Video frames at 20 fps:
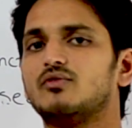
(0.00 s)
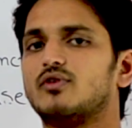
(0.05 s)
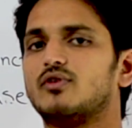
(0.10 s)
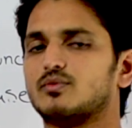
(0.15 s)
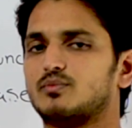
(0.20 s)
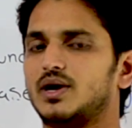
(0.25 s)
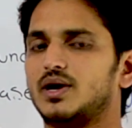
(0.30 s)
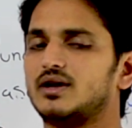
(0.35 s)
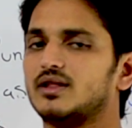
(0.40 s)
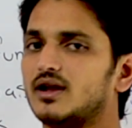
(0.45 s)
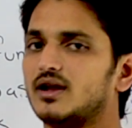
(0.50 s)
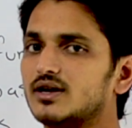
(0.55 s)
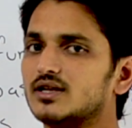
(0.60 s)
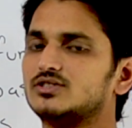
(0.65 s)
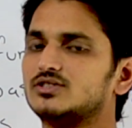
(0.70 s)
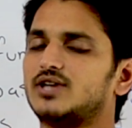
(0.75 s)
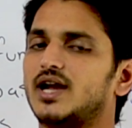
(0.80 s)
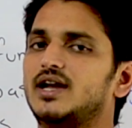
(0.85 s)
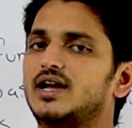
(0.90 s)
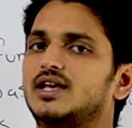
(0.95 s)
for better
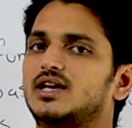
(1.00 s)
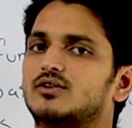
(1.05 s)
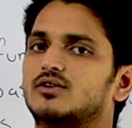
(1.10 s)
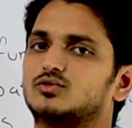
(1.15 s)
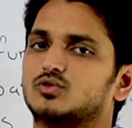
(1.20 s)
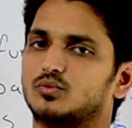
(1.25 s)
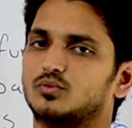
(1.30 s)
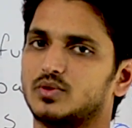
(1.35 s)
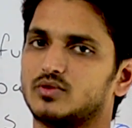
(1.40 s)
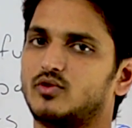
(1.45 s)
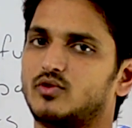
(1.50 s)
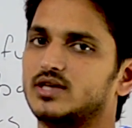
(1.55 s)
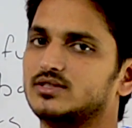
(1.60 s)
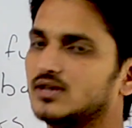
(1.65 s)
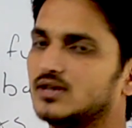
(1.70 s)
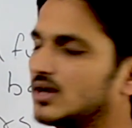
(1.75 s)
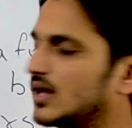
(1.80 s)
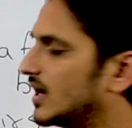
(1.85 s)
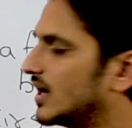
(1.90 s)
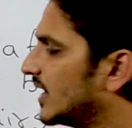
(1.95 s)
understanding of supervised
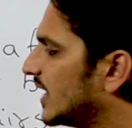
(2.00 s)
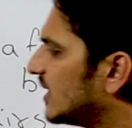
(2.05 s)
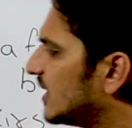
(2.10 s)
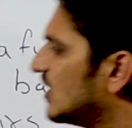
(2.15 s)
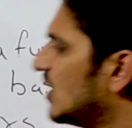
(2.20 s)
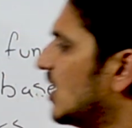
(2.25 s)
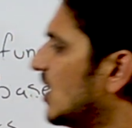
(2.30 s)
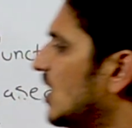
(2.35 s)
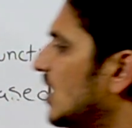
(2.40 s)
learning.